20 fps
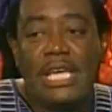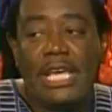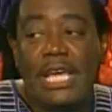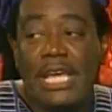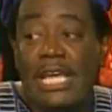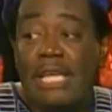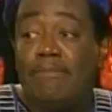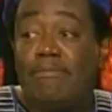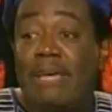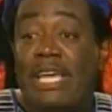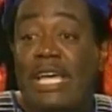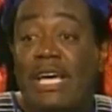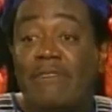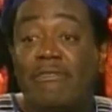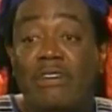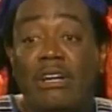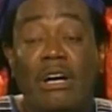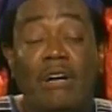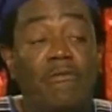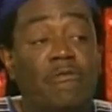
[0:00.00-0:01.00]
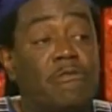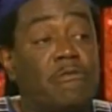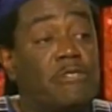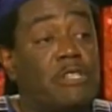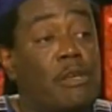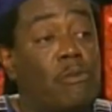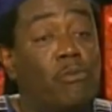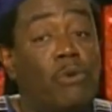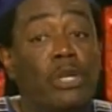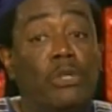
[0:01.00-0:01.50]
it may have come from
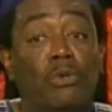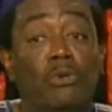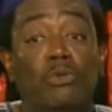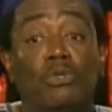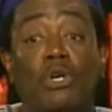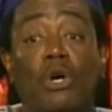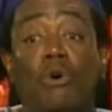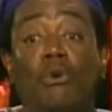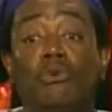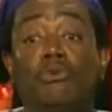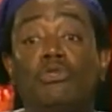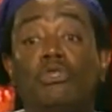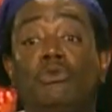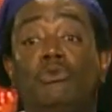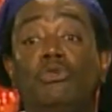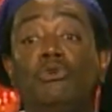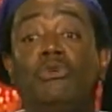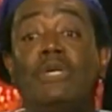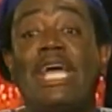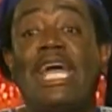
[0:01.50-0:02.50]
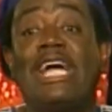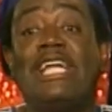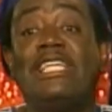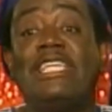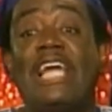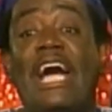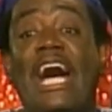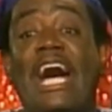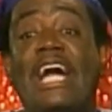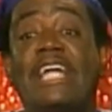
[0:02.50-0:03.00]
someone who told you you
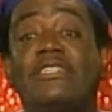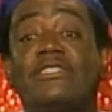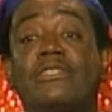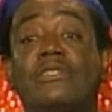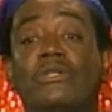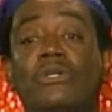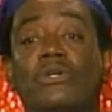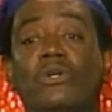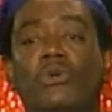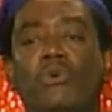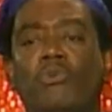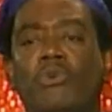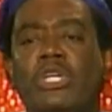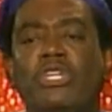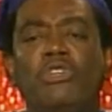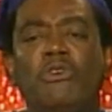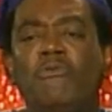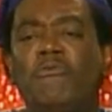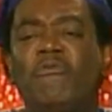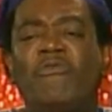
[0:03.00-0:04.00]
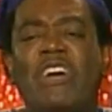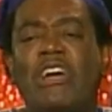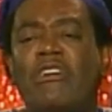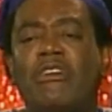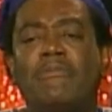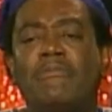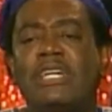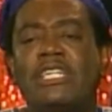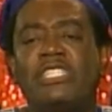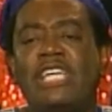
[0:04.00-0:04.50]
cannot, when you
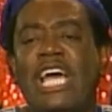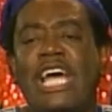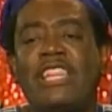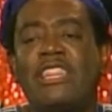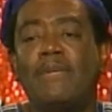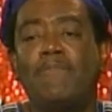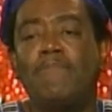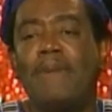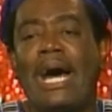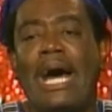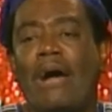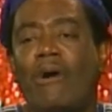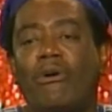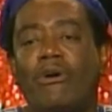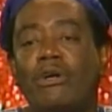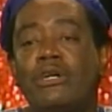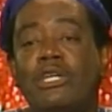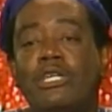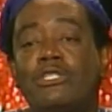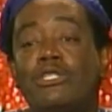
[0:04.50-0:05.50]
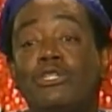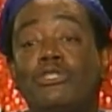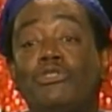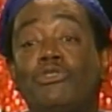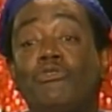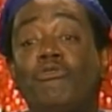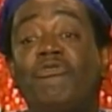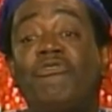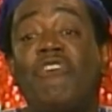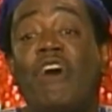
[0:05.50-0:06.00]
very much had the power to
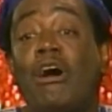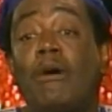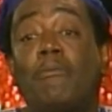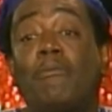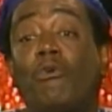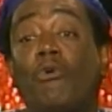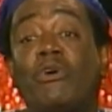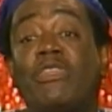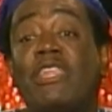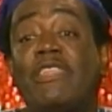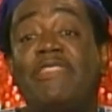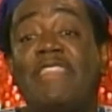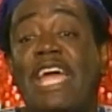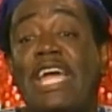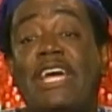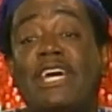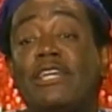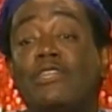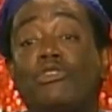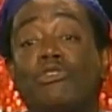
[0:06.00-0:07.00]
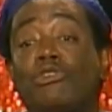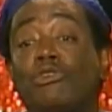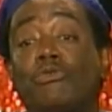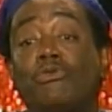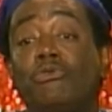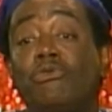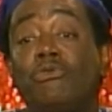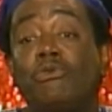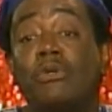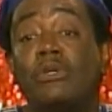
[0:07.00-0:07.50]
do far more than they could
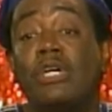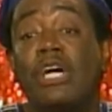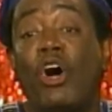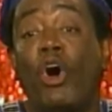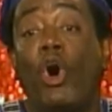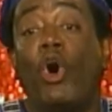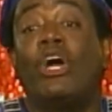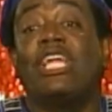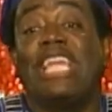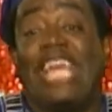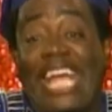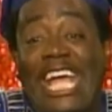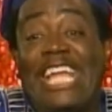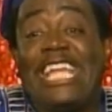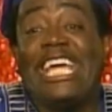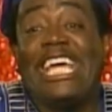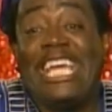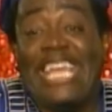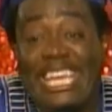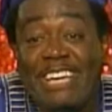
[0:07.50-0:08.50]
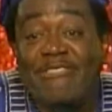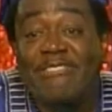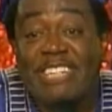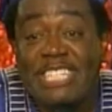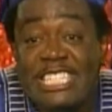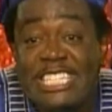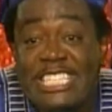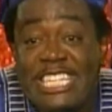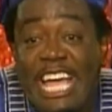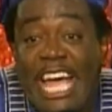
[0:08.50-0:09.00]
do on any
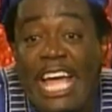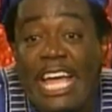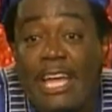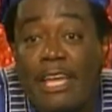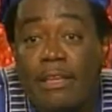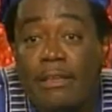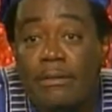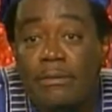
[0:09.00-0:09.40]
given day.